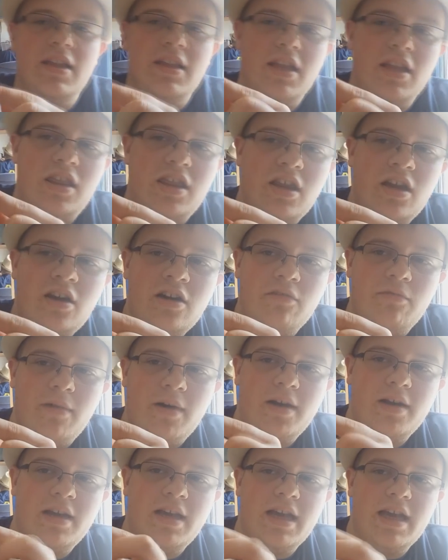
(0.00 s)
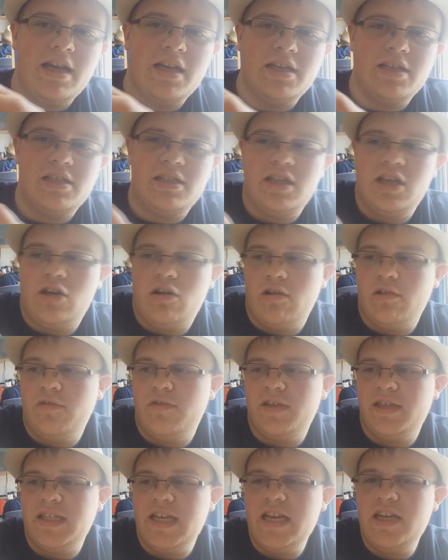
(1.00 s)
The third one is the
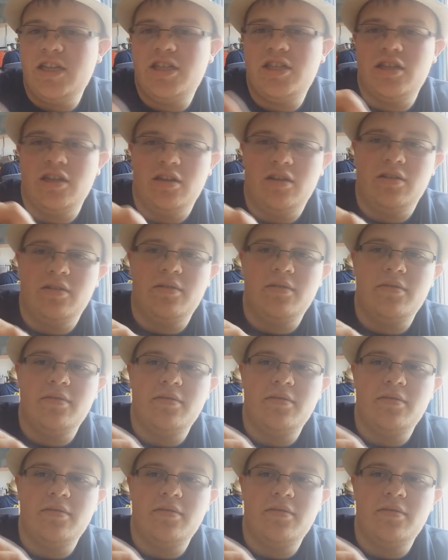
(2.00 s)
conversation,